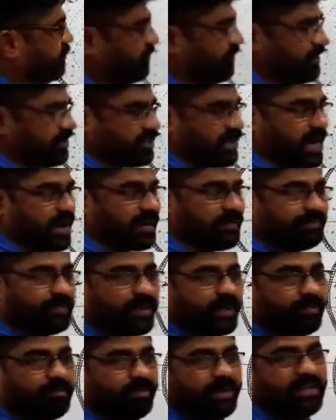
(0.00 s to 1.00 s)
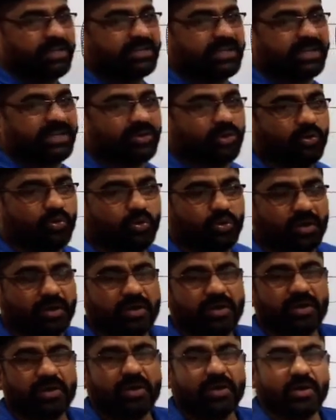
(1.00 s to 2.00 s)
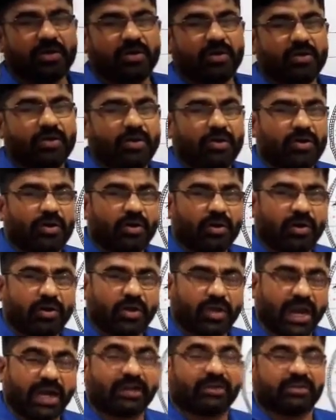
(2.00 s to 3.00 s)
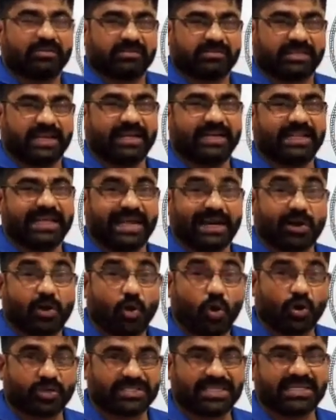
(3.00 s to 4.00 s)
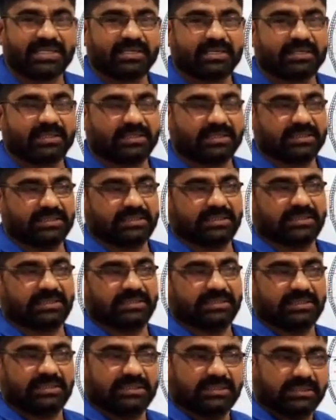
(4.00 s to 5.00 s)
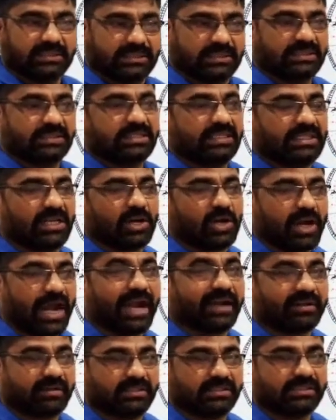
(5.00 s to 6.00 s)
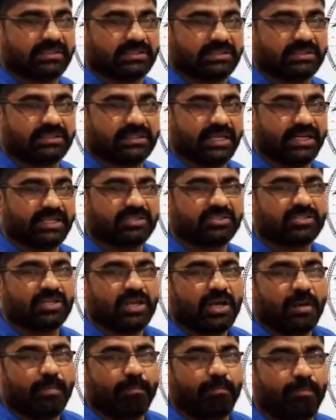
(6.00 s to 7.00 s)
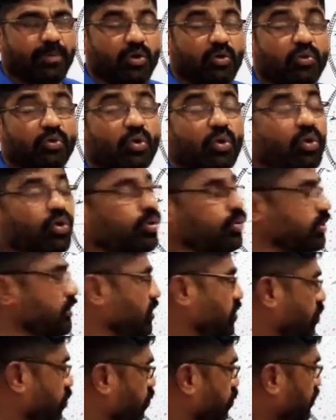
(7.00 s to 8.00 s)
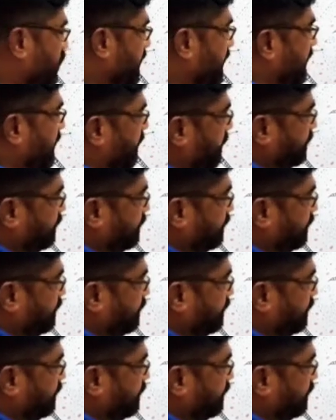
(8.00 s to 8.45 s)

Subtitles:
which are present into the cattle, and they are causing in the cattle, that is pneumonia.